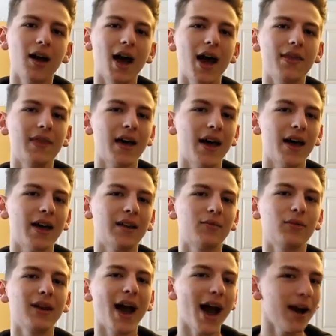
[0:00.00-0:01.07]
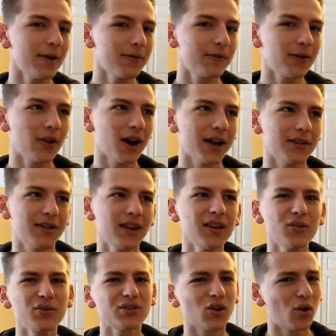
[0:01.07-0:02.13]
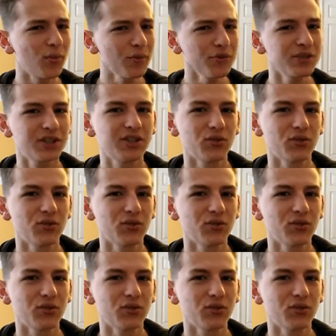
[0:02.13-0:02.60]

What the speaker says: and then we had him for, I think it was almost